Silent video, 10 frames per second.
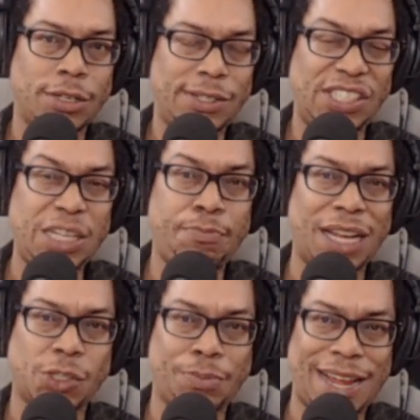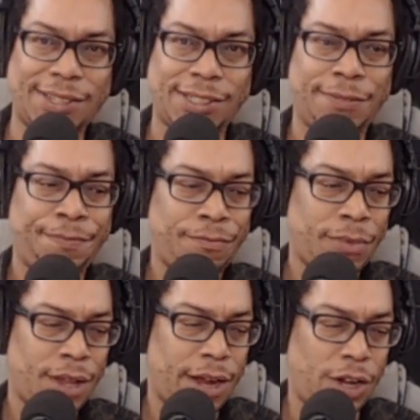C++,
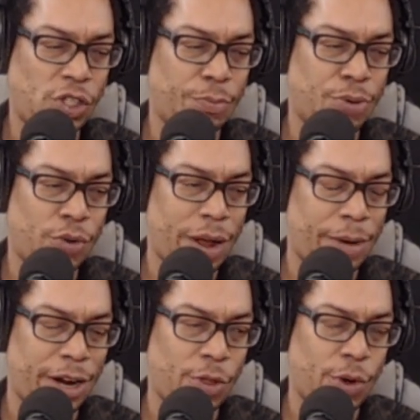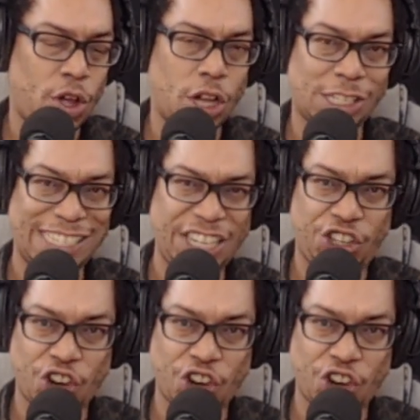and I used to program in another one called C#.